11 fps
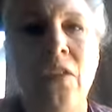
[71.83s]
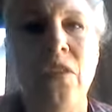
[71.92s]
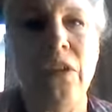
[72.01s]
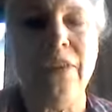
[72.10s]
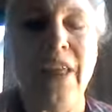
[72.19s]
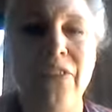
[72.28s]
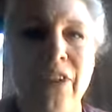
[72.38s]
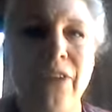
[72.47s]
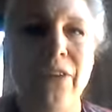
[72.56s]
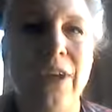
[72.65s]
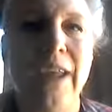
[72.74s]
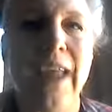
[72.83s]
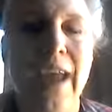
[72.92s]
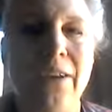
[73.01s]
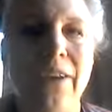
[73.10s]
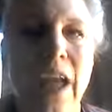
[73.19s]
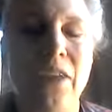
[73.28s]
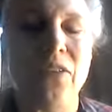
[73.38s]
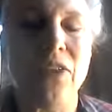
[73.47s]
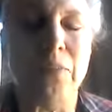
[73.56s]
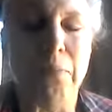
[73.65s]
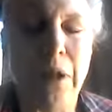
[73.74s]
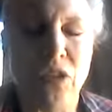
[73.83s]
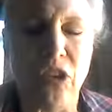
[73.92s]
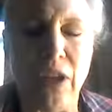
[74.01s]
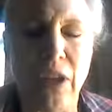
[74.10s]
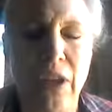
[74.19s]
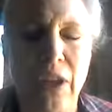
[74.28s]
So that's not going to count as an admission.